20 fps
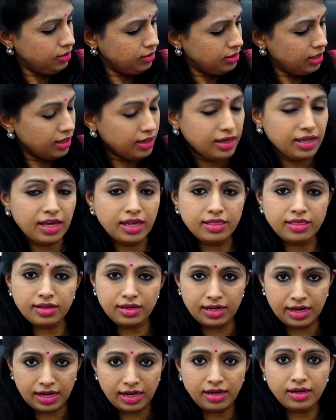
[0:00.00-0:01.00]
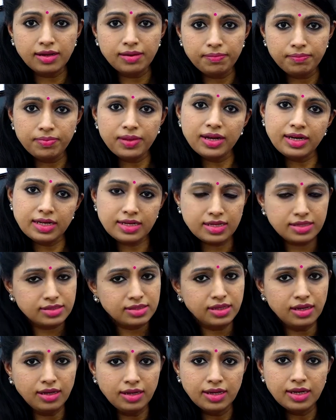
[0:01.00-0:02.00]
30th date, it is
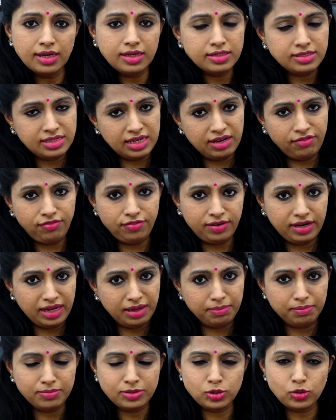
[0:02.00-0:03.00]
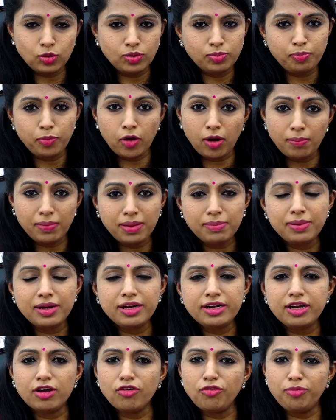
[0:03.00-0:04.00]
a safe time. So
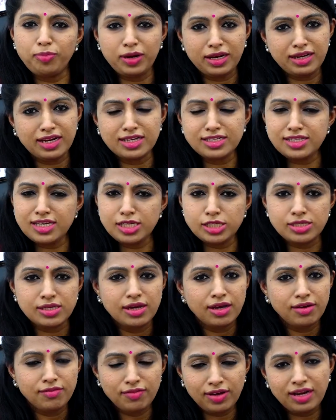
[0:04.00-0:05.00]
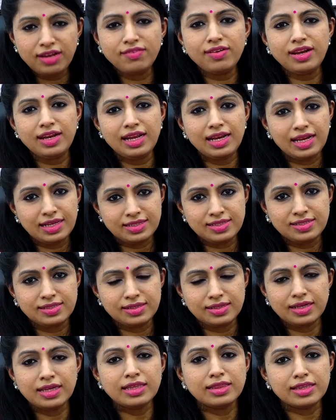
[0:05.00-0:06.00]
probability of pregnancy is very, very less
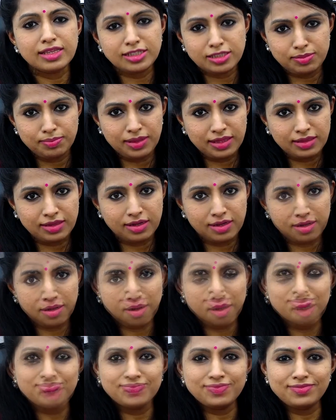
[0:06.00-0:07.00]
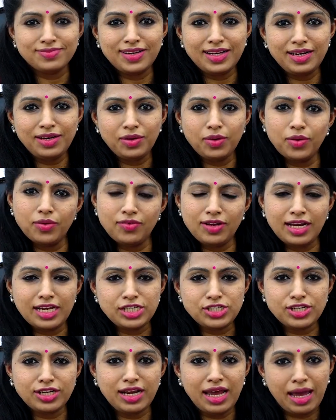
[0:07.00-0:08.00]
in this method. When
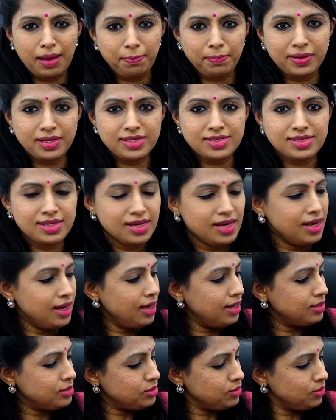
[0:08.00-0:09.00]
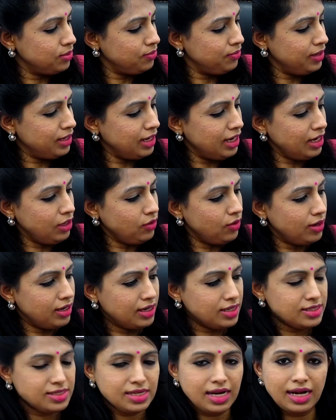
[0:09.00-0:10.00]
ovulation happens, so we need to
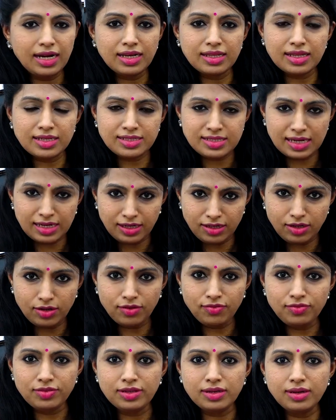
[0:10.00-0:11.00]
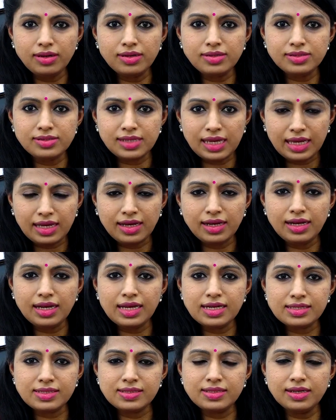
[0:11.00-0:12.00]
understand the center of the cycle
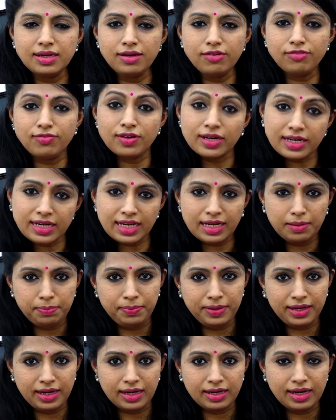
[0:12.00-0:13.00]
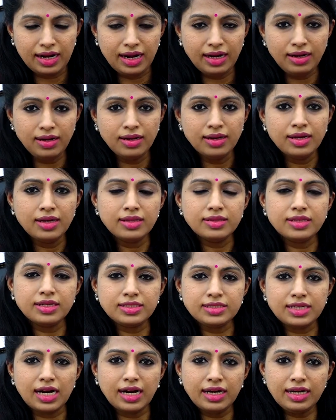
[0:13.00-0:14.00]
is the fertile period, and the
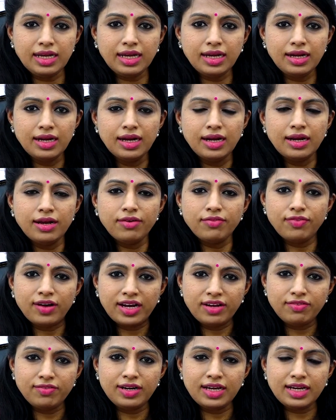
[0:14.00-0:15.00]
starting 5